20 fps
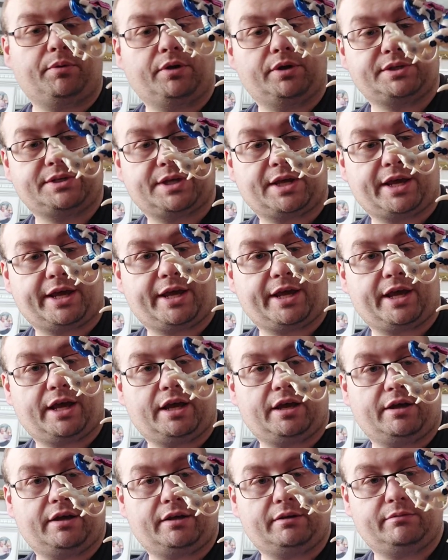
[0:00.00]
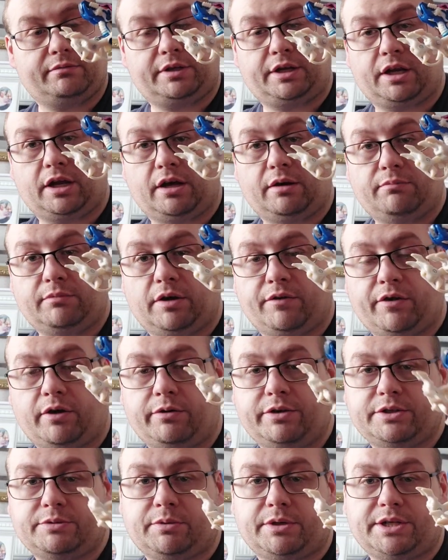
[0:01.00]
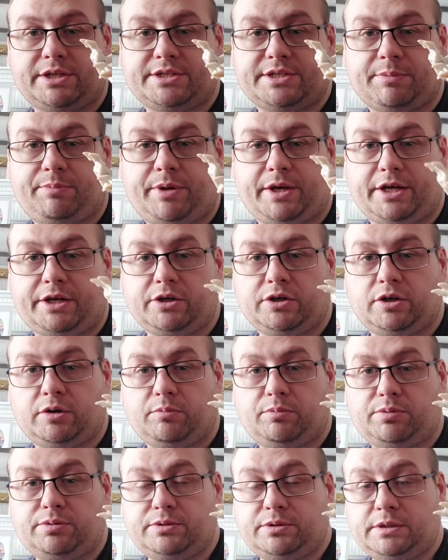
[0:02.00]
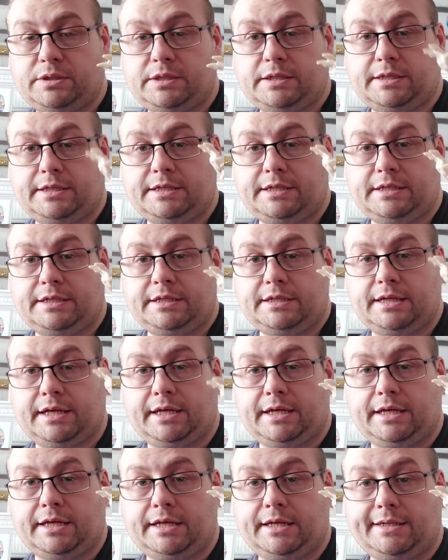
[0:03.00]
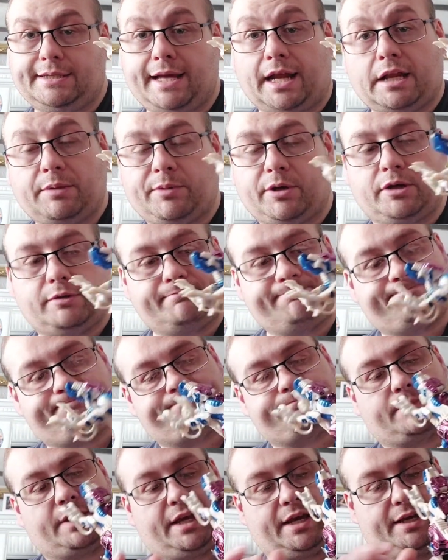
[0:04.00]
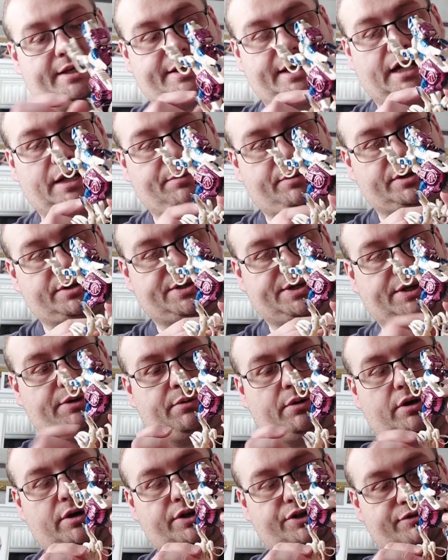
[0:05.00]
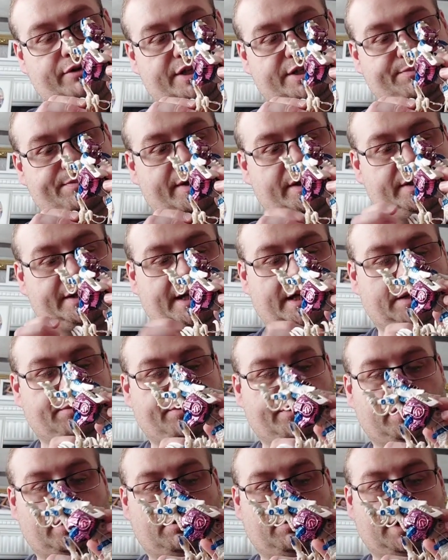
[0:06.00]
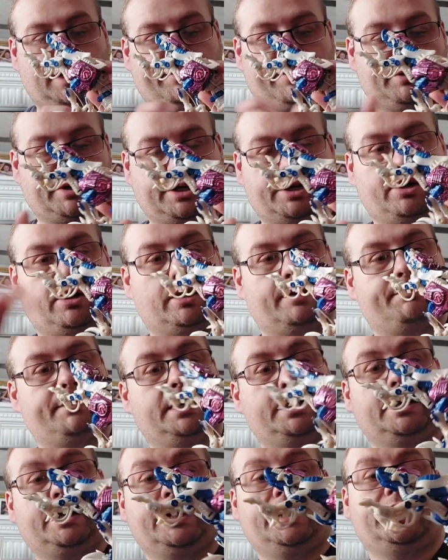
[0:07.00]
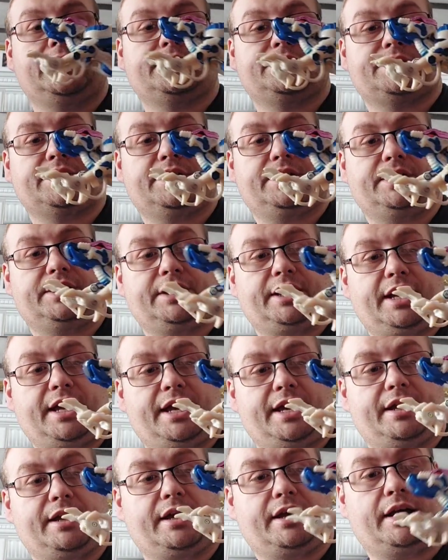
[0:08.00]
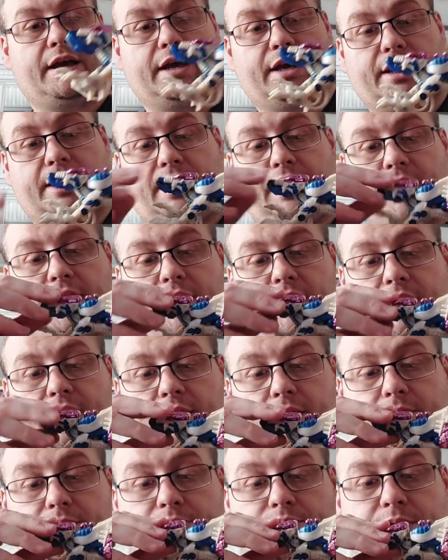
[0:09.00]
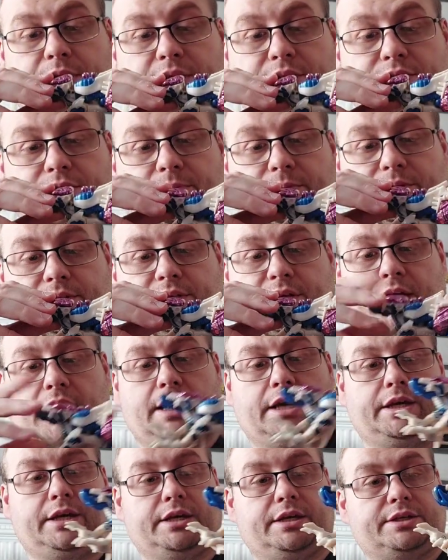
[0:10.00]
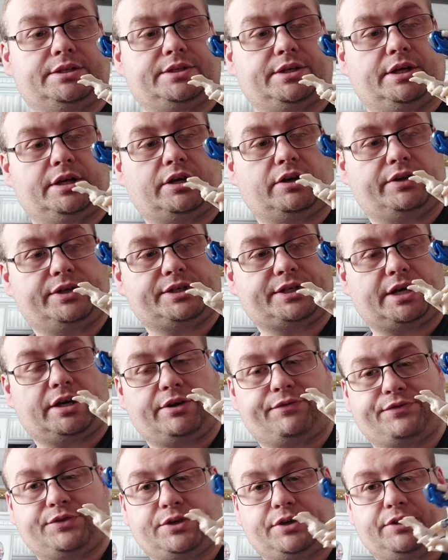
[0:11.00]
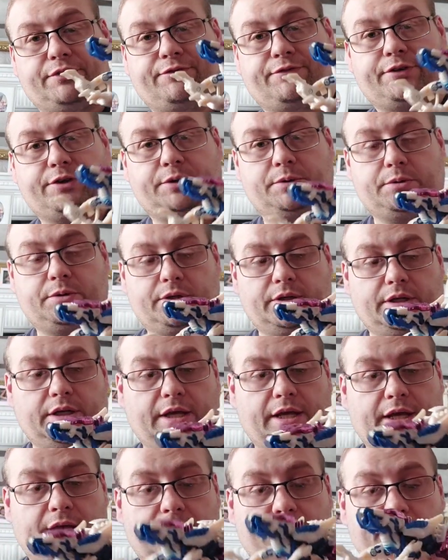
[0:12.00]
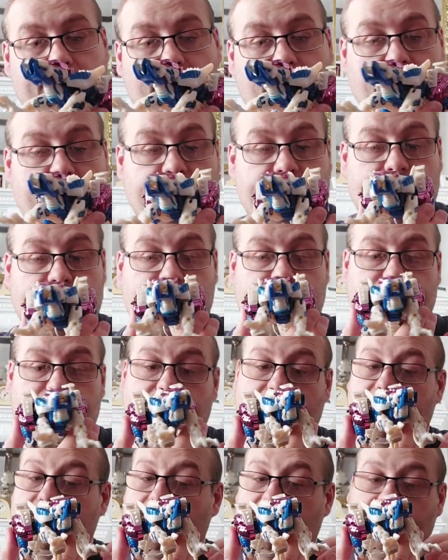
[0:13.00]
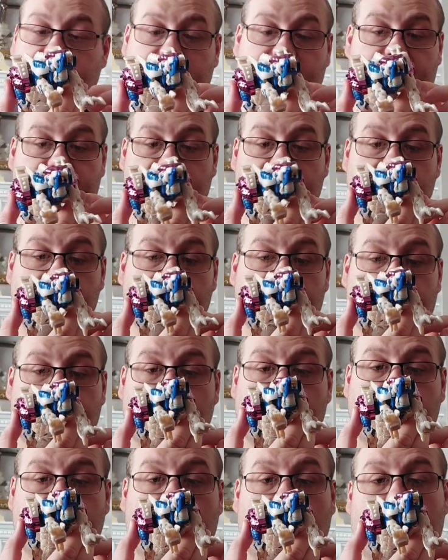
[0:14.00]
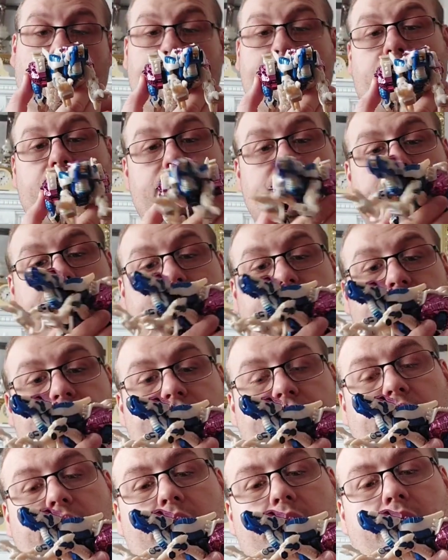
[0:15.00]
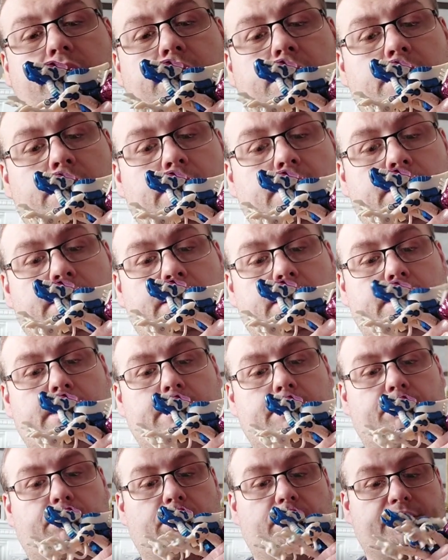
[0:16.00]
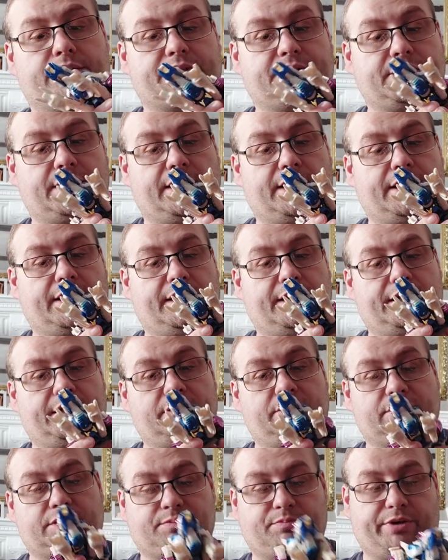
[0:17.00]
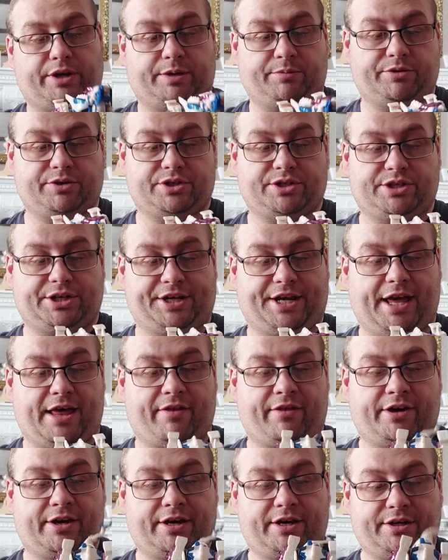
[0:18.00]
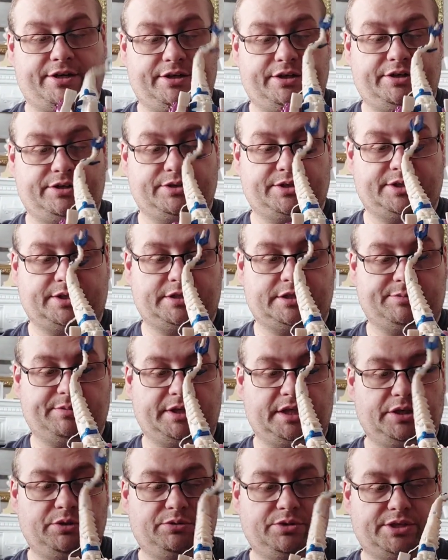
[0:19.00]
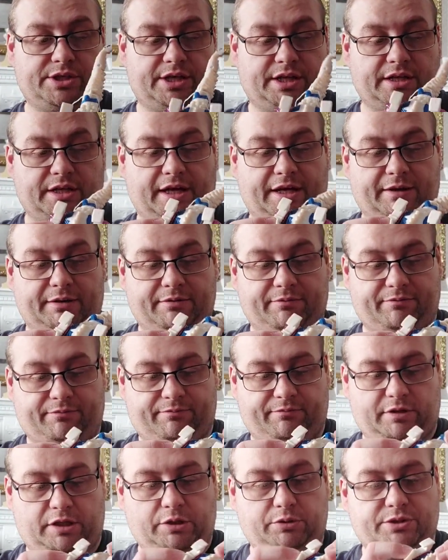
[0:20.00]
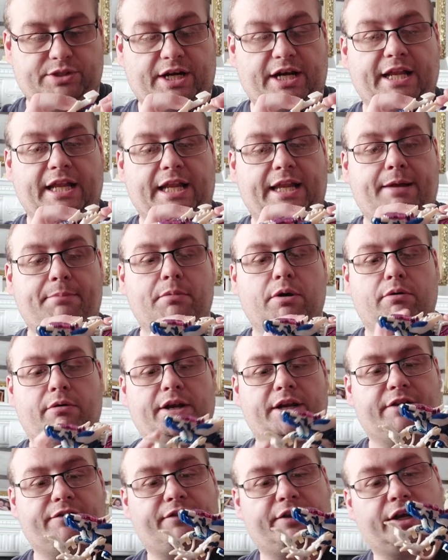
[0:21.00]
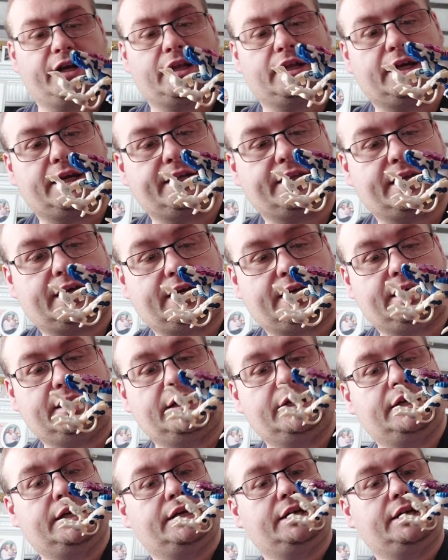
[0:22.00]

but, you know, I've always wanted to pick up Dinobot 2 or Transmetal Dinobot or whatever you want to call him. So, yeah, I picked up this guy. So I got this guy off Toyfoo. I believe he's complete. I'm not too sure, but he looks pretty much together. He doesn't seem to be losing a limb or anything like that.